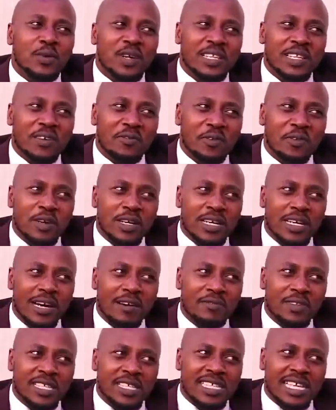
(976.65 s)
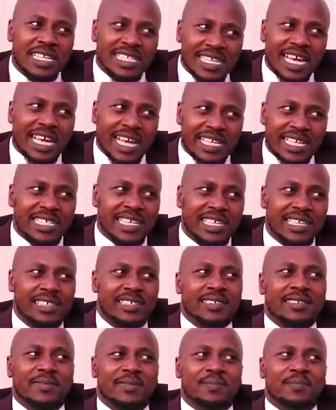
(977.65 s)
when they fall in love, it's anxiety.
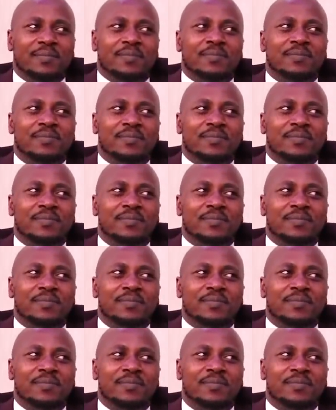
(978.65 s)
Mm-hmm.